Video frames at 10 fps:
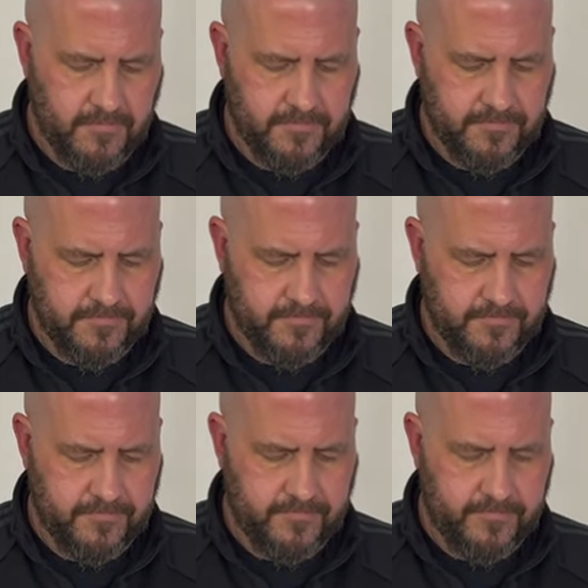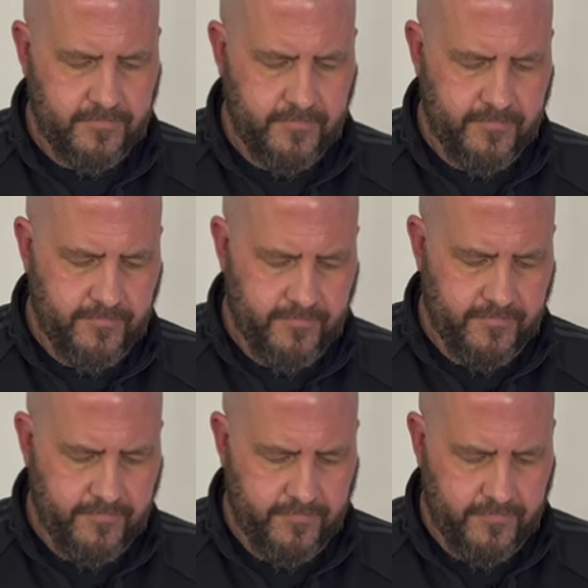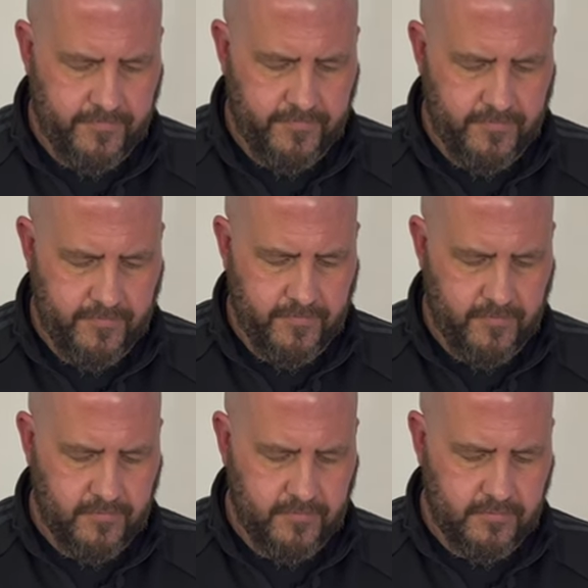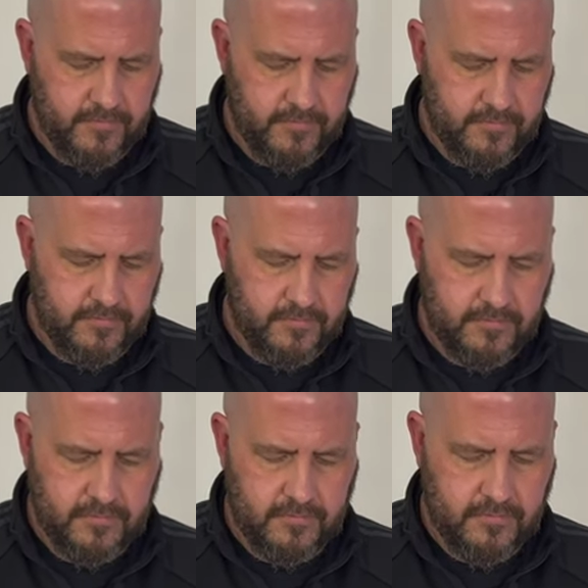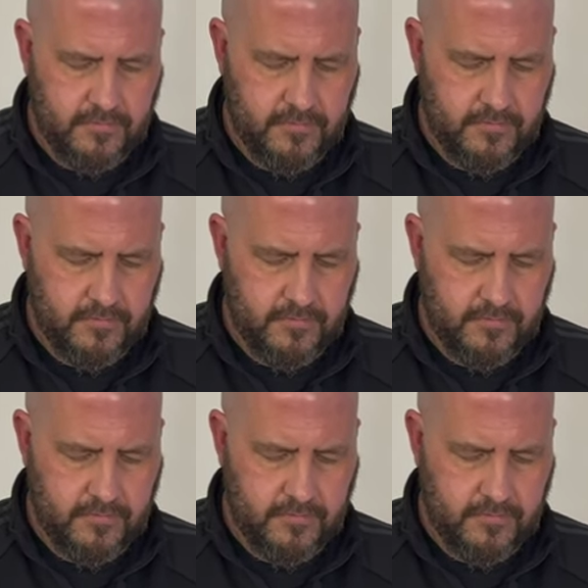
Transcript: Nothing is said.